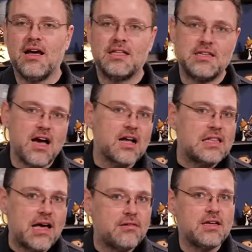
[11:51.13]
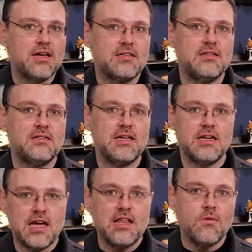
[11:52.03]
it's not cloud connected
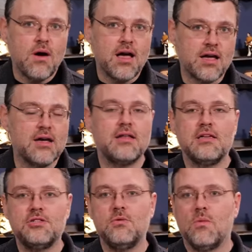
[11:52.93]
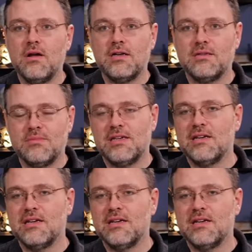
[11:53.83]
in any way unless you want it to be.